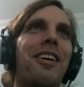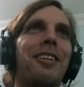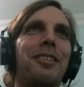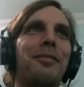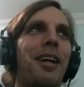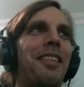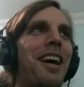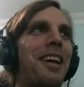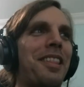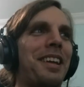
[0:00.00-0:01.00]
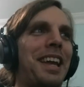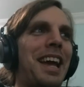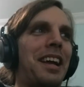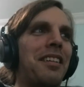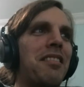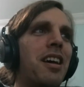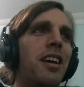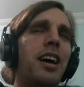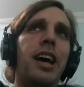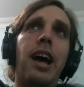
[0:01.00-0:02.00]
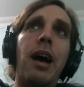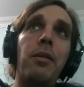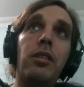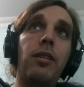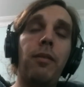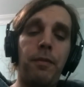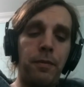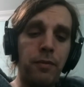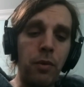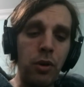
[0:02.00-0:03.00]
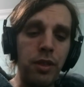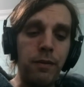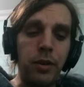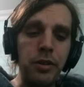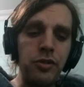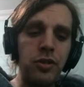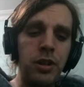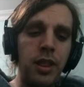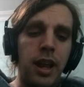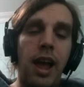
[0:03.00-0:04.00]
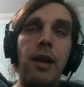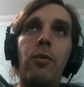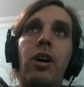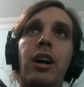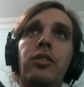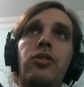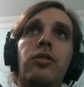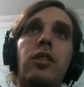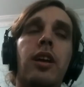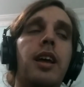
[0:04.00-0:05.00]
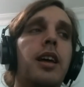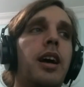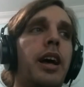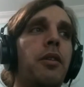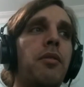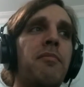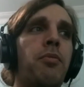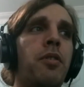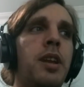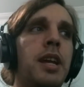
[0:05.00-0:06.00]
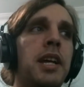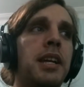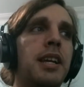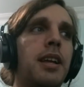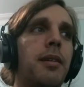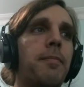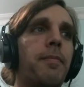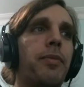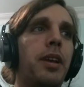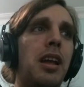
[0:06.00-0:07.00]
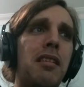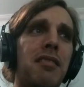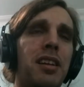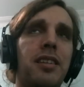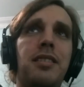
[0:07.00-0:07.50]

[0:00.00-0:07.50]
A lot of the gags. For the version that I watched, it was pretty easy to